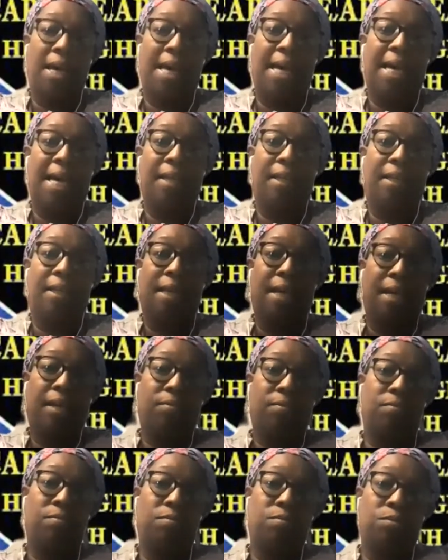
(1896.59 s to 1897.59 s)
add that
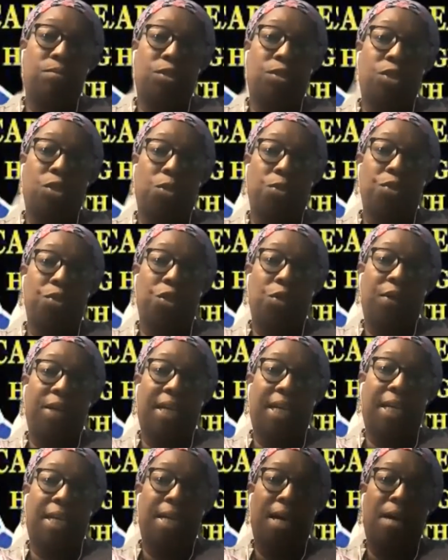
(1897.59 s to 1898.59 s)

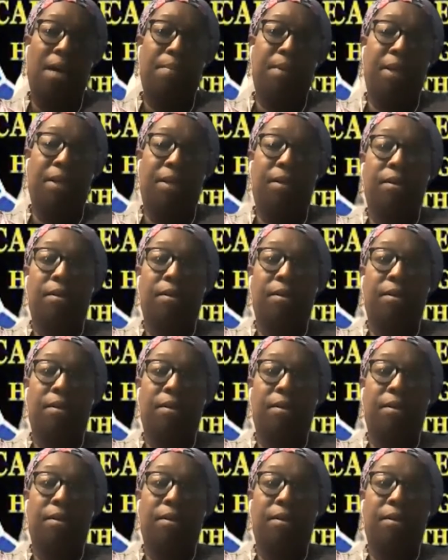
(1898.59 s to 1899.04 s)
socioeconomic,